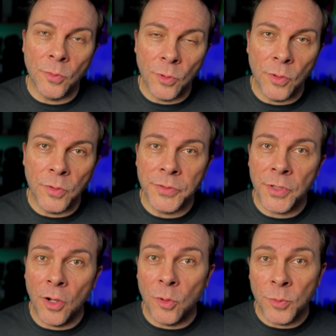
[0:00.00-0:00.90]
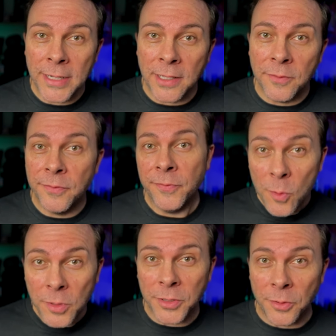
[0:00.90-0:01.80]
roles already
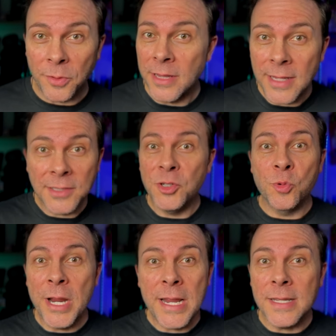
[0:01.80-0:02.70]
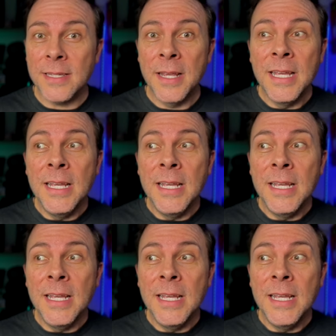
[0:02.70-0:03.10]
for you, and that's great,